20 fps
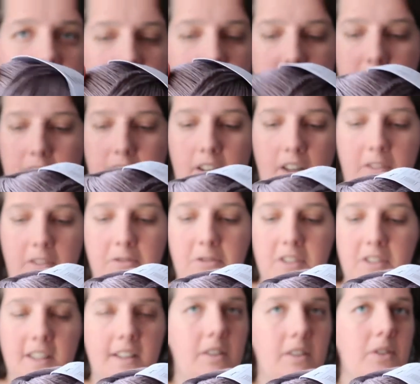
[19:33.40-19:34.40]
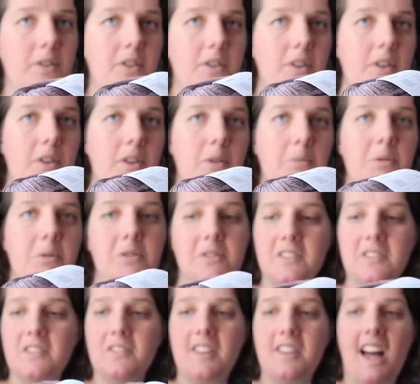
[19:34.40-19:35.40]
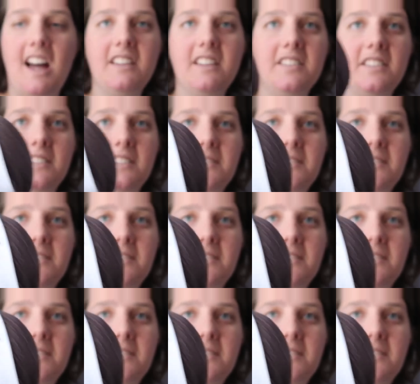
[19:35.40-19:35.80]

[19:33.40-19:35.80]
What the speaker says: So I've also got two balls of that.